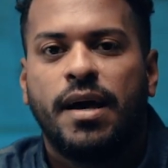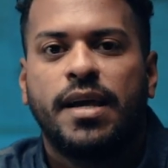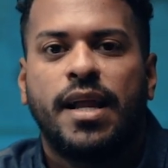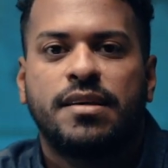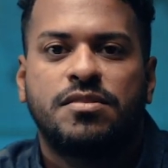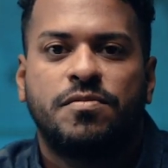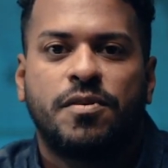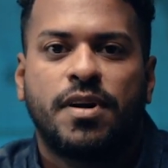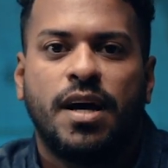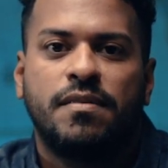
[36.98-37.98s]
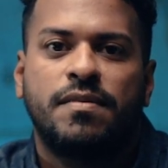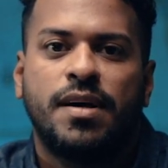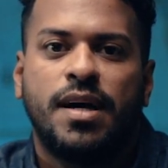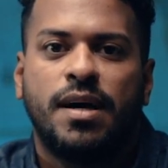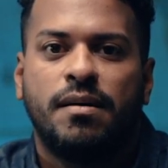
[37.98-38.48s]
He likes to photograph
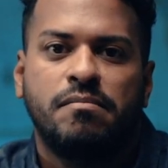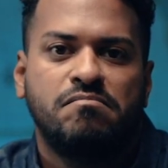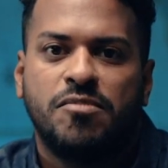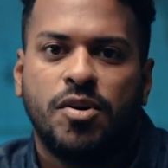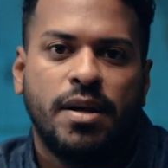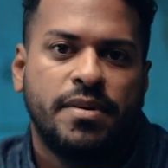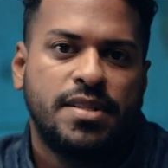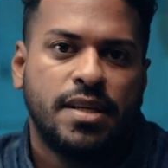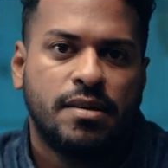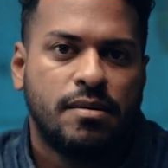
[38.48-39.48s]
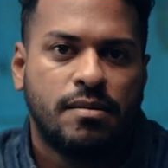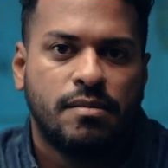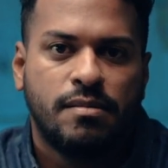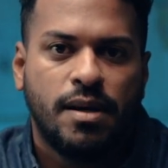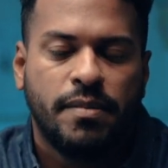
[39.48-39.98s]
on every
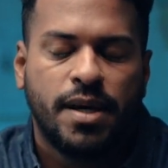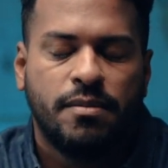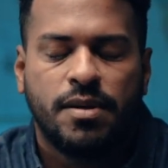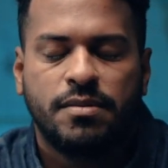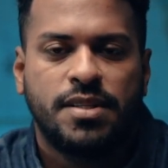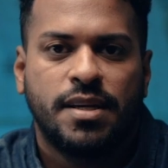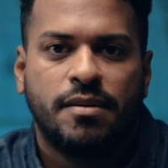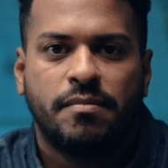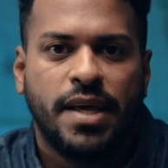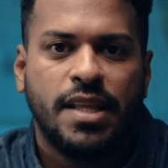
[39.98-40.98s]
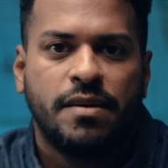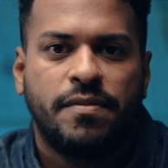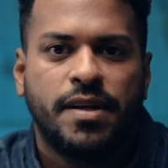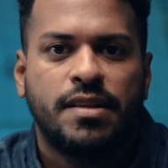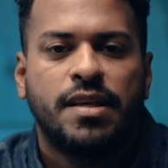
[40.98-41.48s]
single, I'll say on many
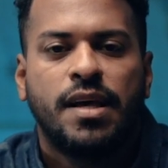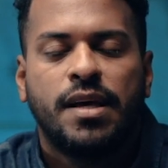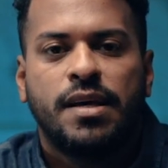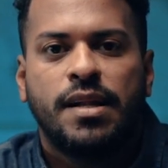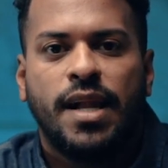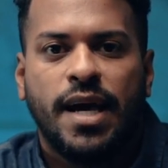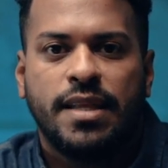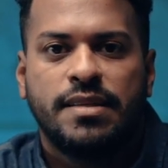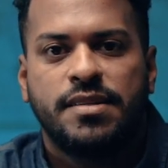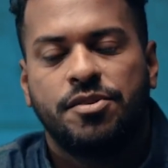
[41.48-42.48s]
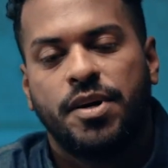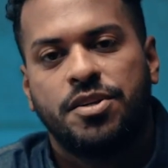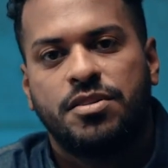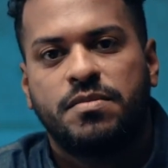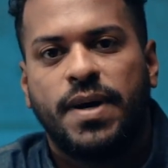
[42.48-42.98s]
different lighting
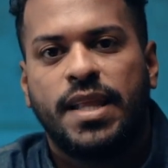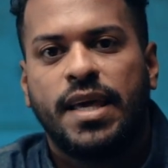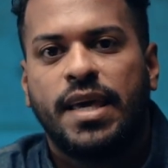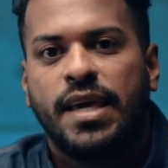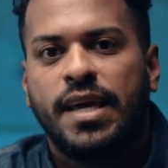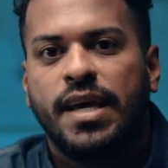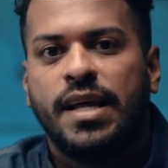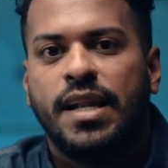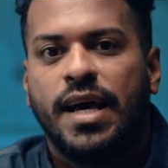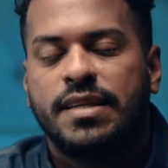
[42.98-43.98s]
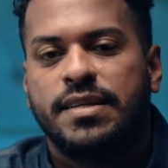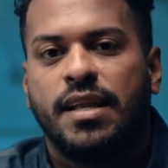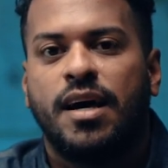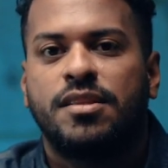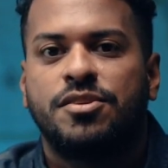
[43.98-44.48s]
situations, but he likes a
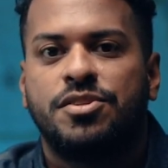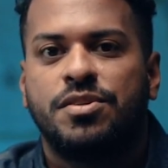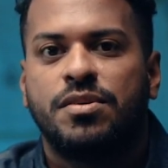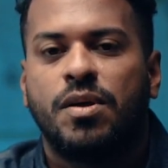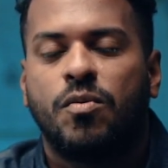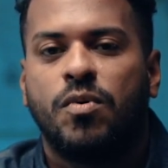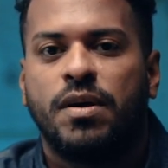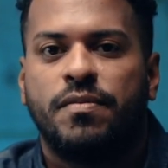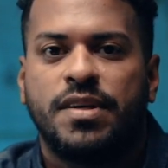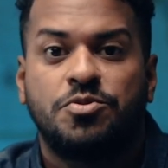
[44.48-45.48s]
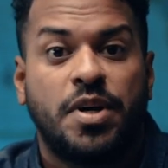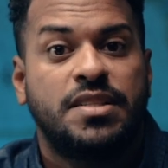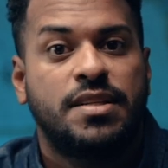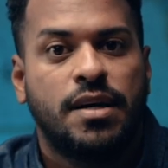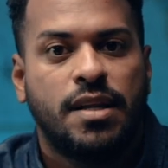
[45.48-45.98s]
lot to shoot with a straight
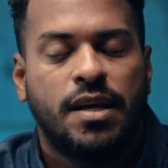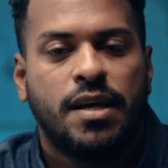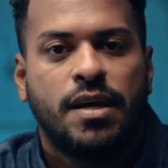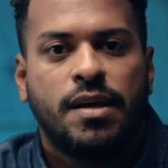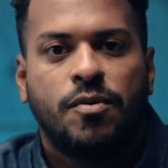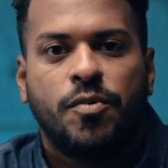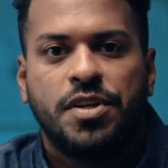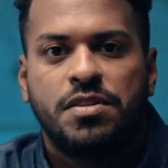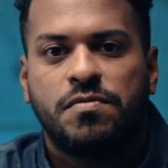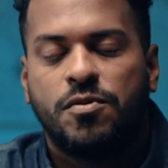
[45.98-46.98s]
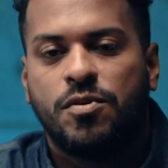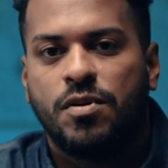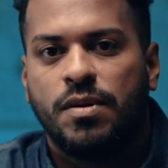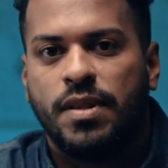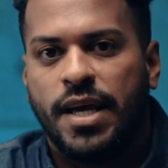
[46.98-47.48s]
sun, which
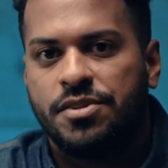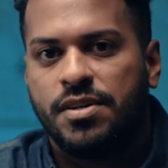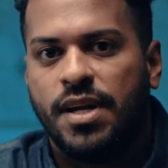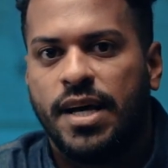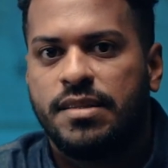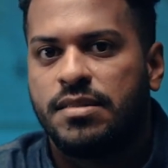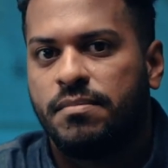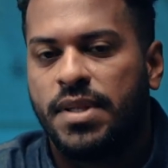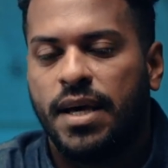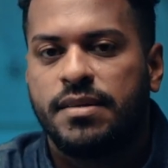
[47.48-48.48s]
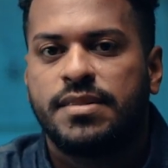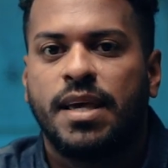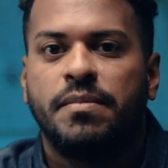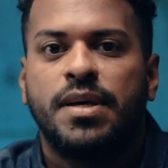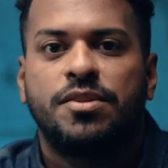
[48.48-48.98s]
for natural light sometimes
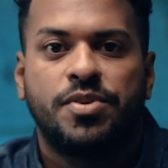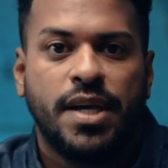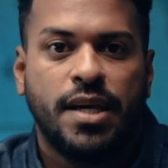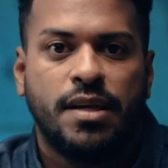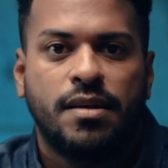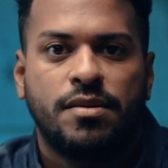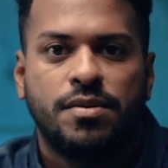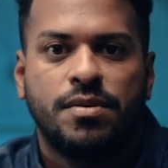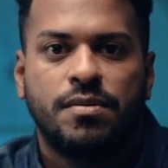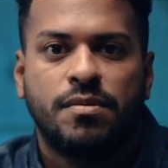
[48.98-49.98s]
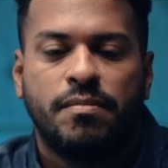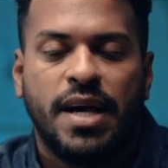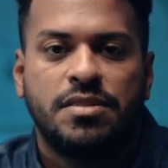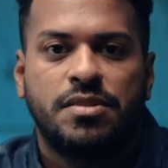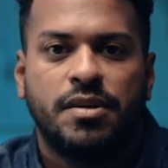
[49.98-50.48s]
can be tricky to
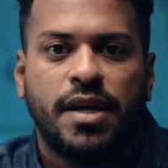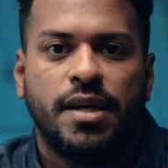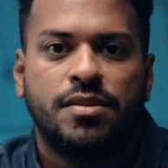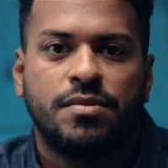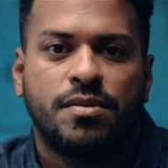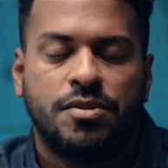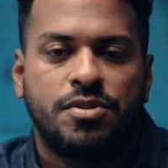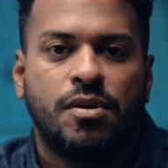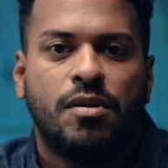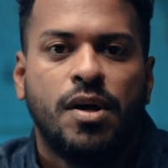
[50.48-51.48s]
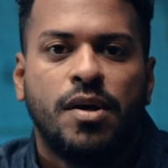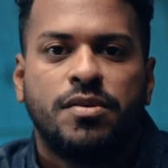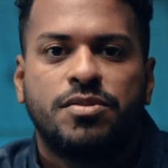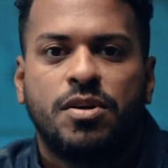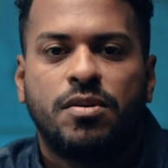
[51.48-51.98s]
master and to control.
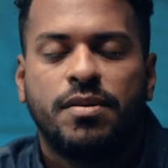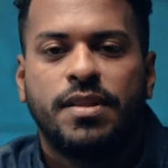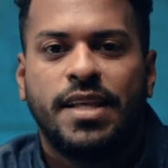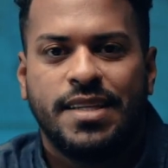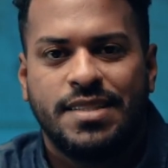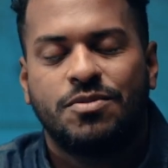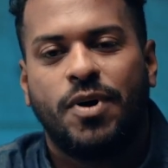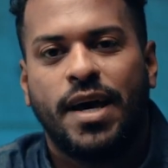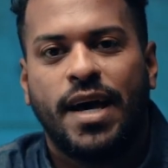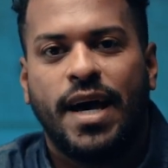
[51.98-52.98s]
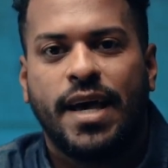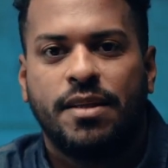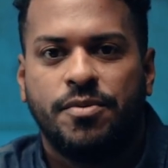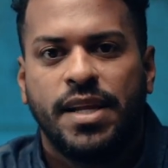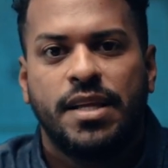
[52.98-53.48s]
So this is why I
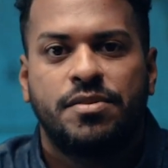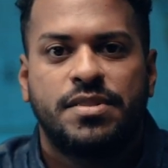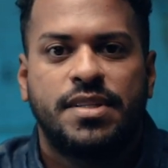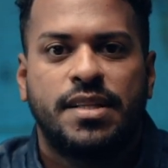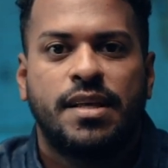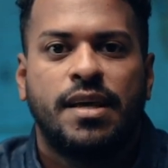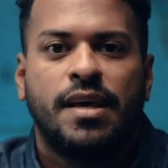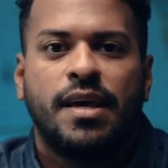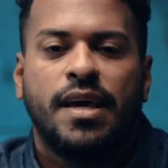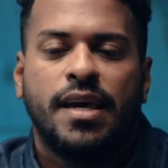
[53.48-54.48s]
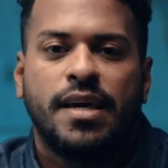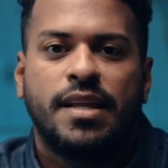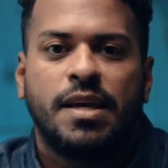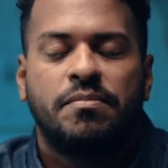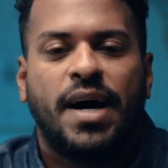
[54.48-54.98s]
got really interested
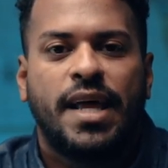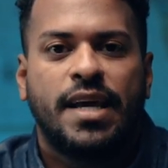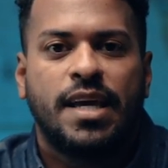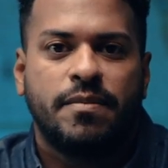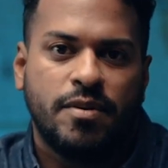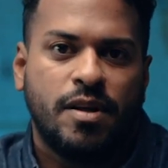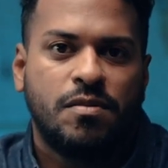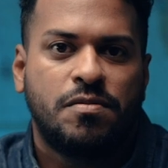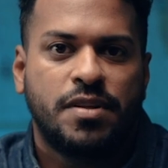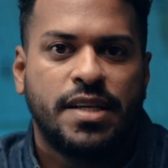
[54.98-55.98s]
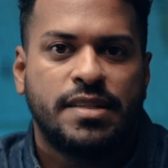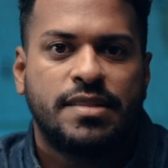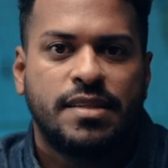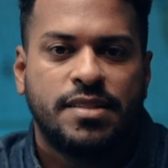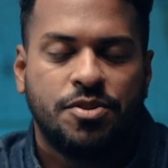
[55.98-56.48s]
in inviting Emanuel for
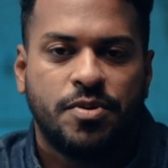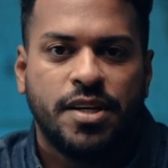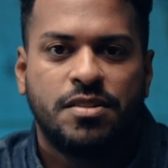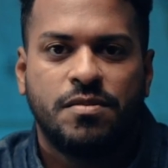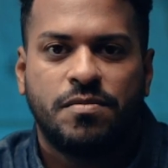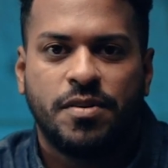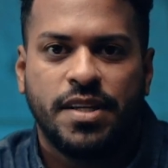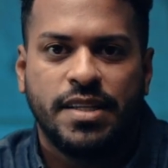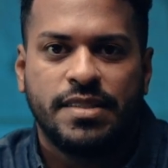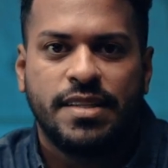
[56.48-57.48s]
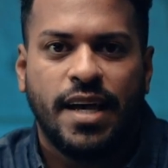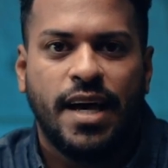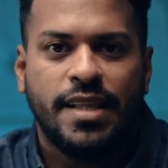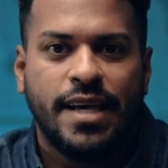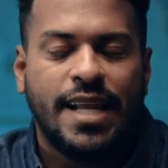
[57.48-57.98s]
this situation, for this
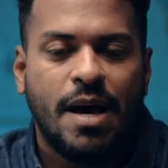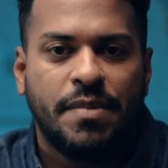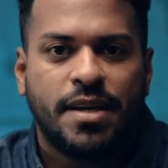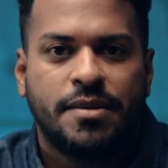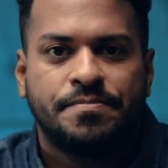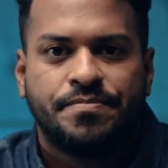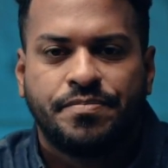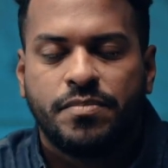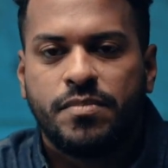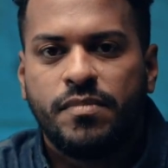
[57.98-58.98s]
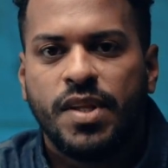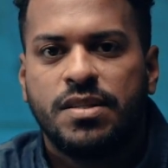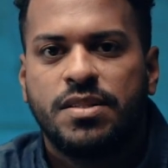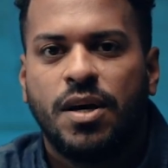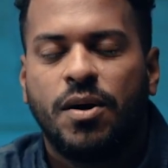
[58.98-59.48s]
dynamic.
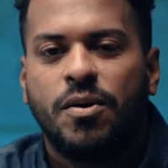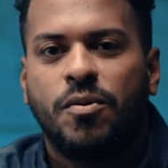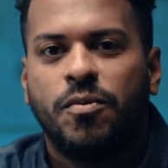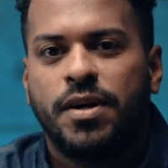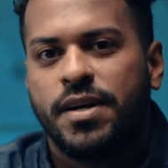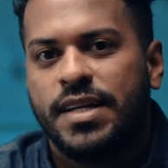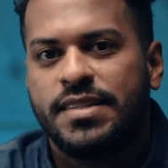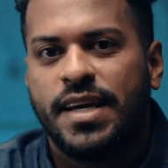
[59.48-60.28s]
So we're gonna see